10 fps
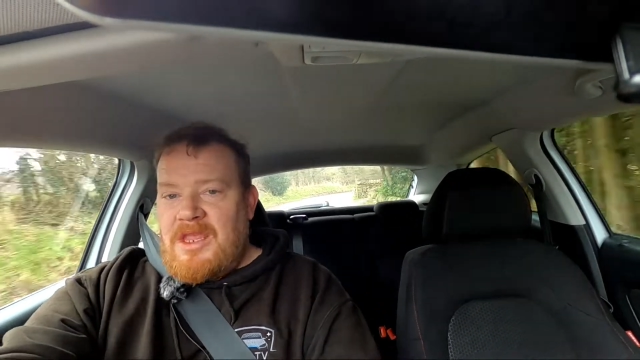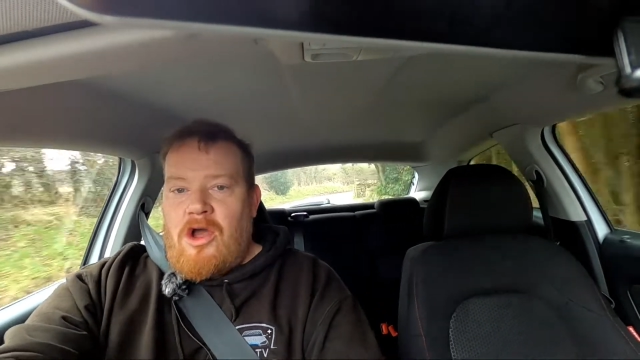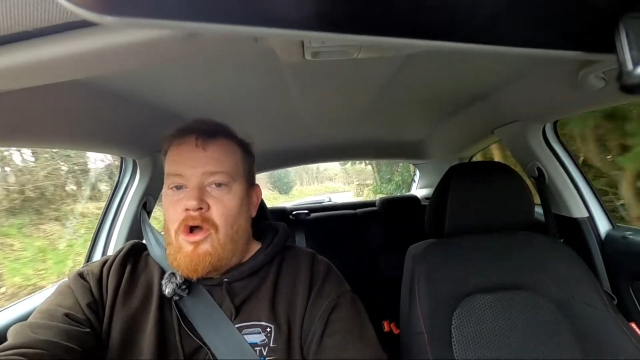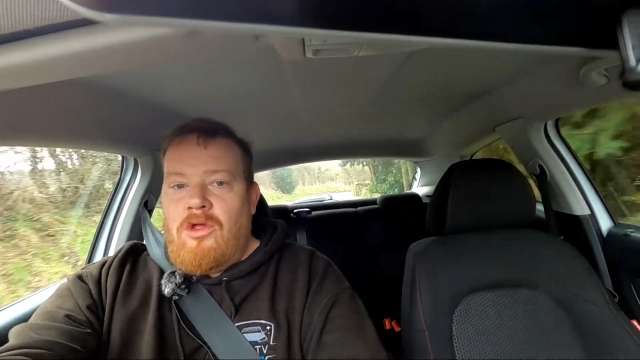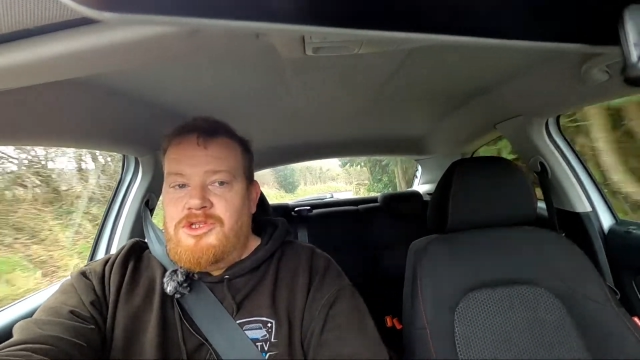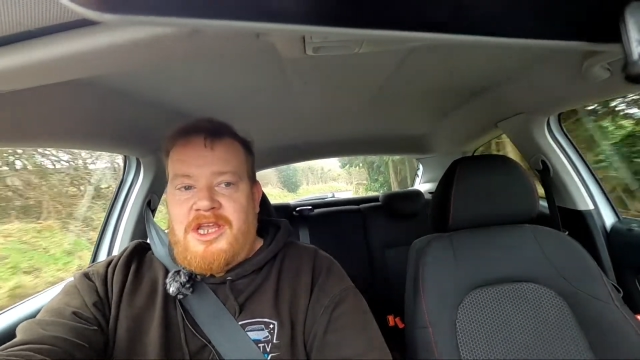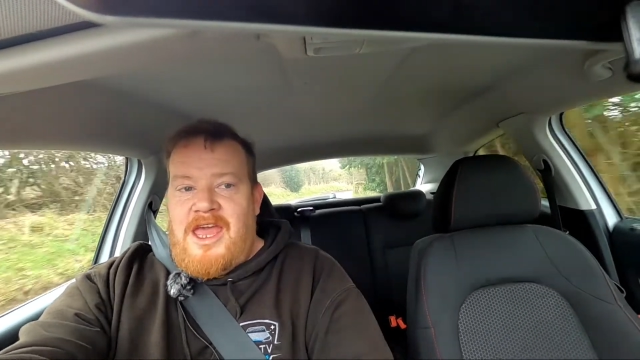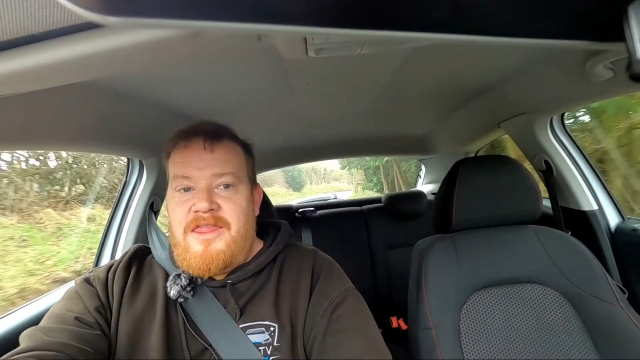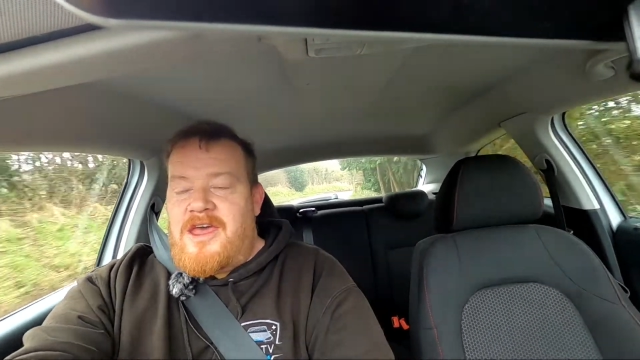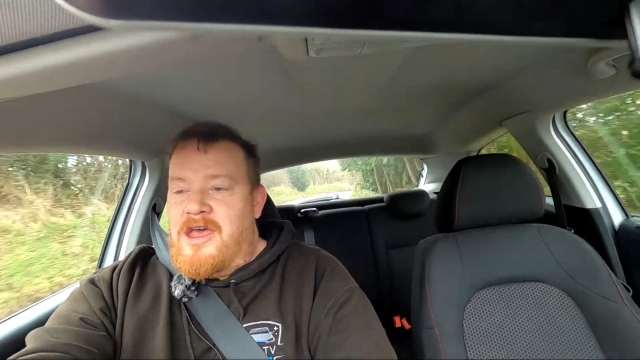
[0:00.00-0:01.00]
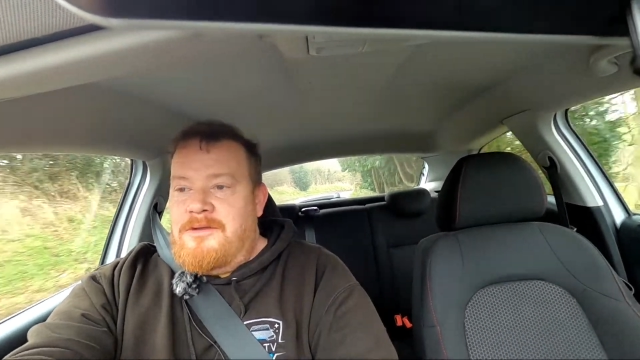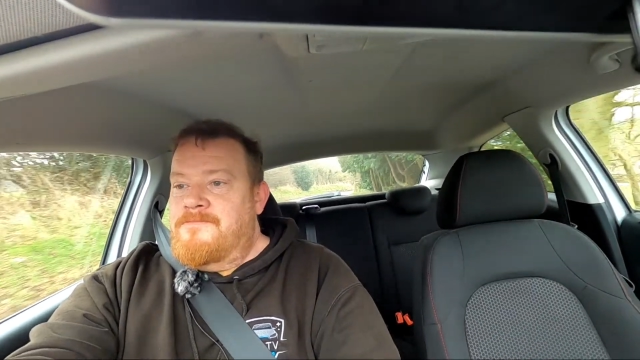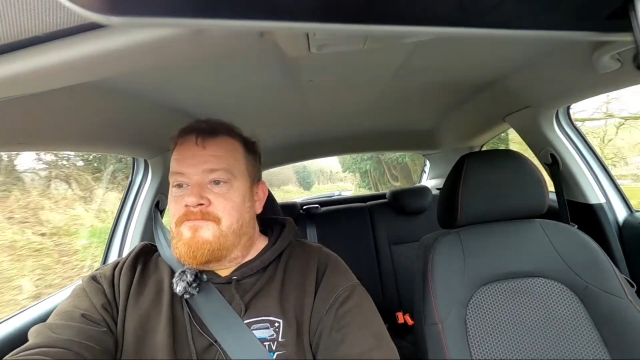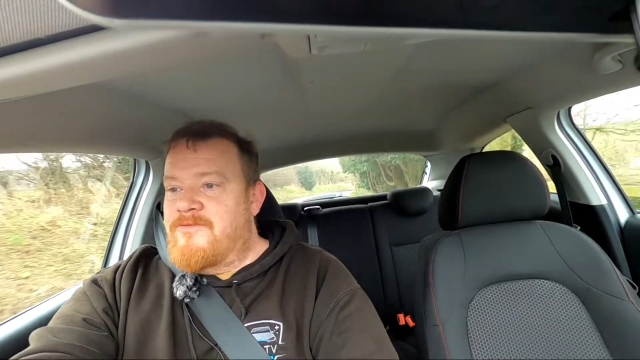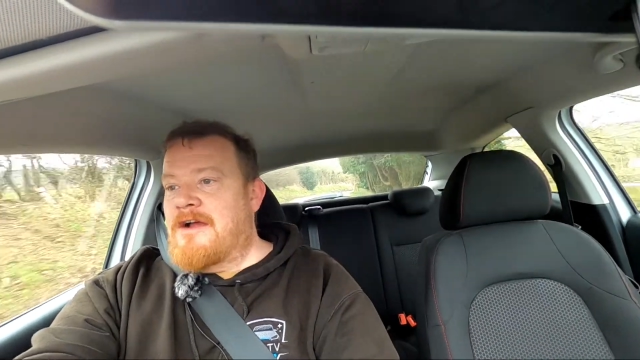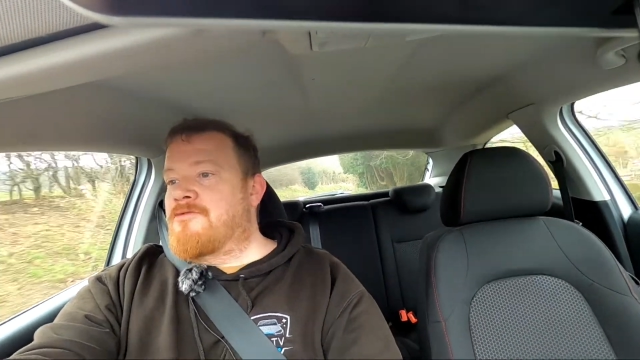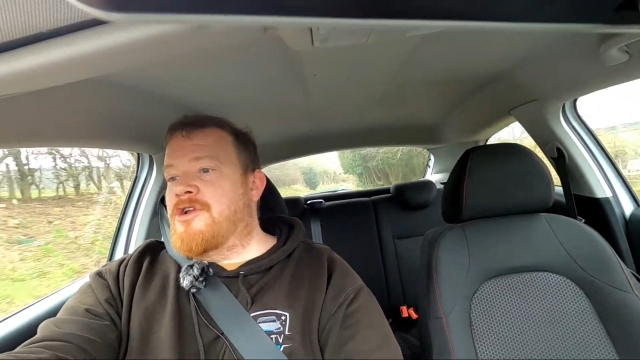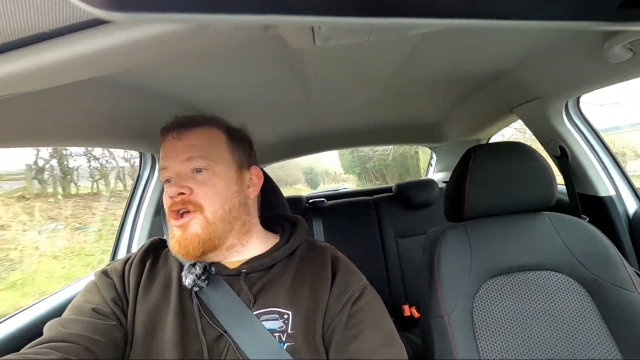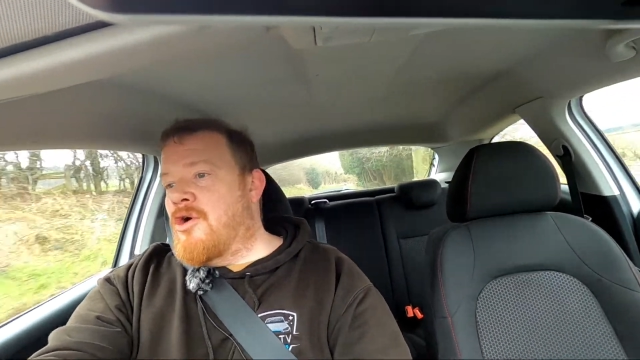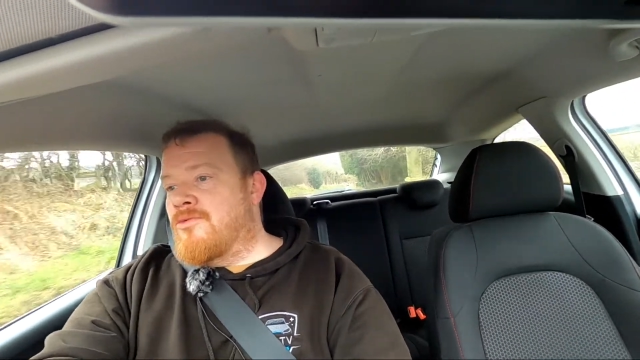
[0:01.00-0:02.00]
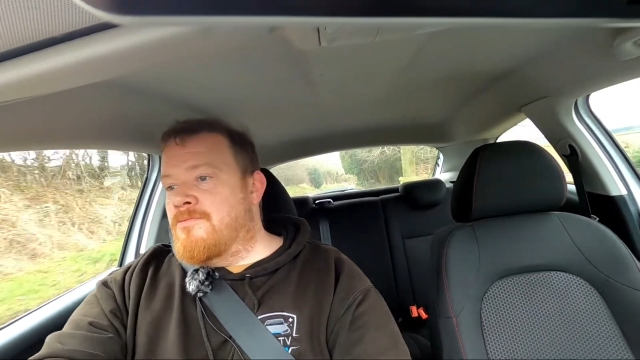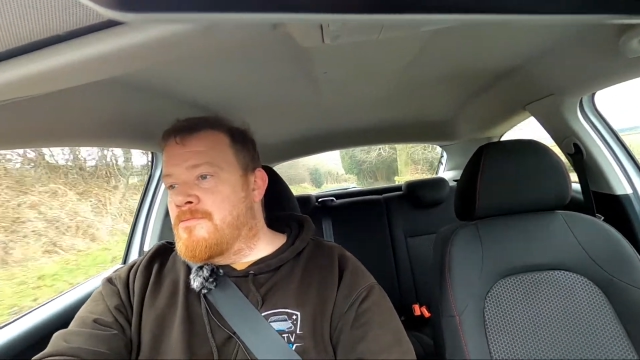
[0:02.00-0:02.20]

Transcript: All together, rounded out,